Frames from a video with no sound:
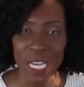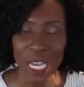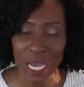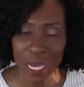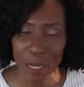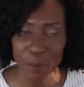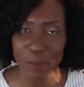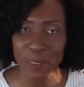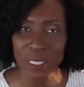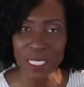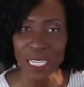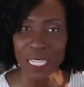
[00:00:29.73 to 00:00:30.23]

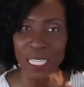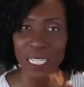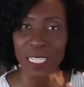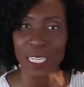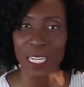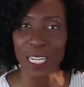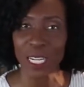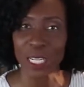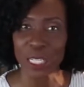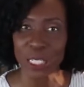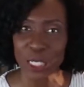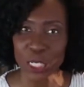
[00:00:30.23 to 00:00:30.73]

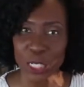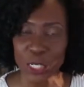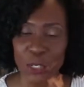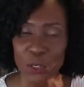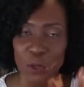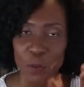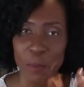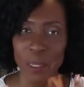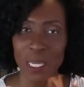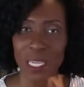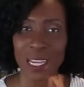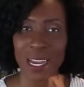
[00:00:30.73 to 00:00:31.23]
updated and
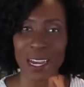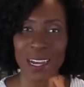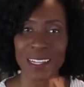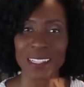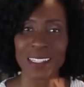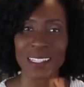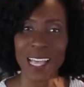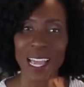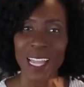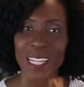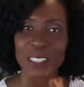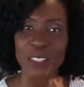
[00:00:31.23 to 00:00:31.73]
new
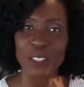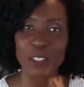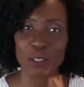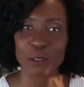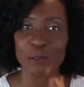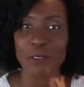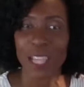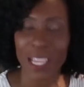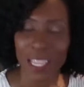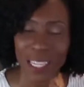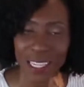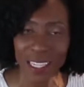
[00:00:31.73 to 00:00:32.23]
because I
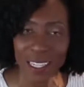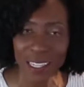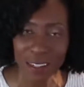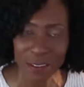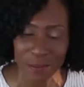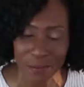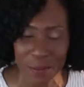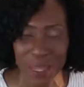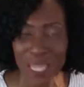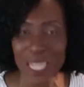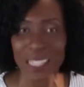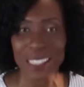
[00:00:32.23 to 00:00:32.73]
do not
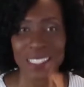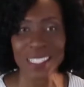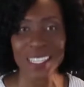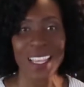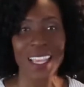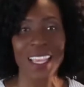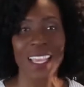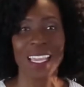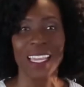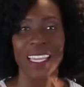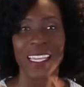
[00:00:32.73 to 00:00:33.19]
eat meat.